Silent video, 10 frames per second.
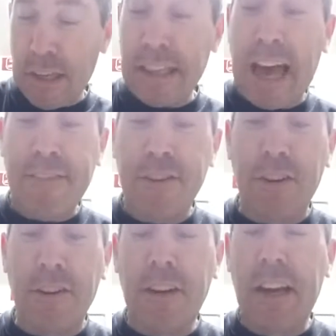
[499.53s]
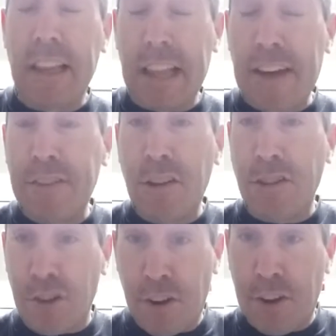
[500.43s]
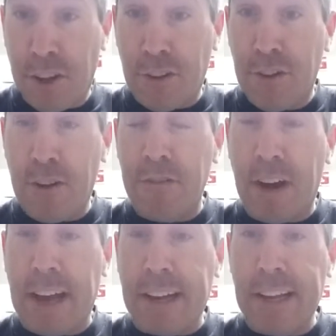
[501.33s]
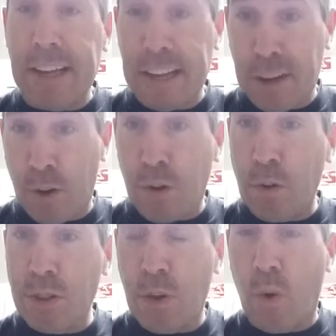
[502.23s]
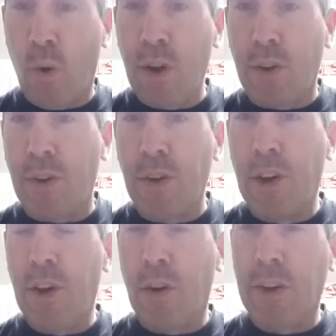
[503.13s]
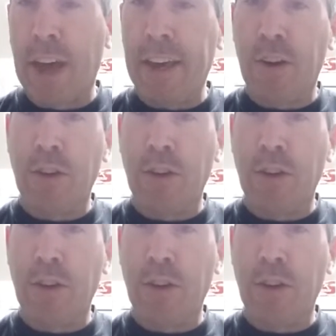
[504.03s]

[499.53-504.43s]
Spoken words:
lavender. Lavender is another nervine. Although it's an oil, okay, you